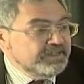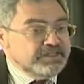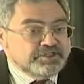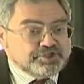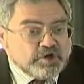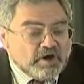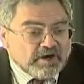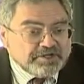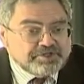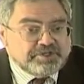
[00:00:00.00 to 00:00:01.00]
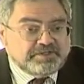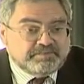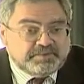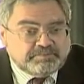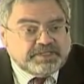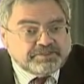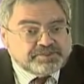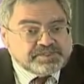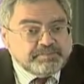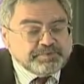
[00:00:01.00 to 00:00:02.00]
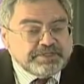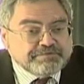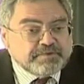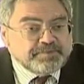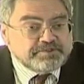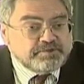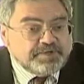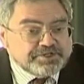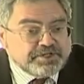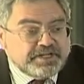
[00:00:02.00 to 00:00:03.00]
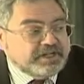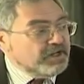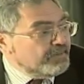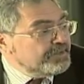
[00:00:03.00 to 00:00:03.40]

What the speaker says: charge, simply from the tuition income